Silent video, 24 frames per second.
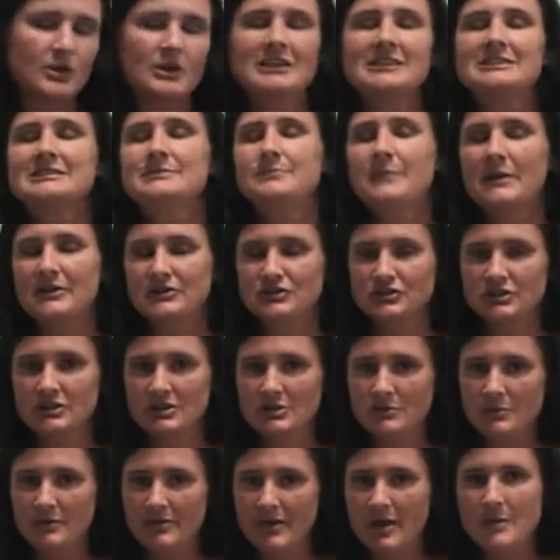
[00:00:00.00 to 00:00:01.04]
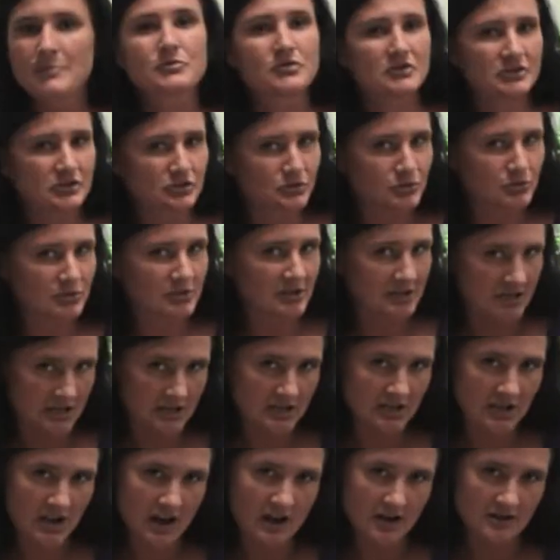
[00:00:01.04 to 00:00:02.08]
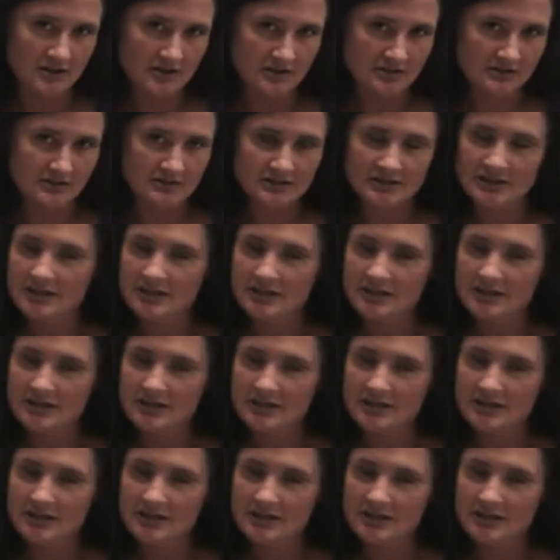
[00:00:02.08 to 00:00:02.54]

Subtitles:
especially with our preschool and kindergartners.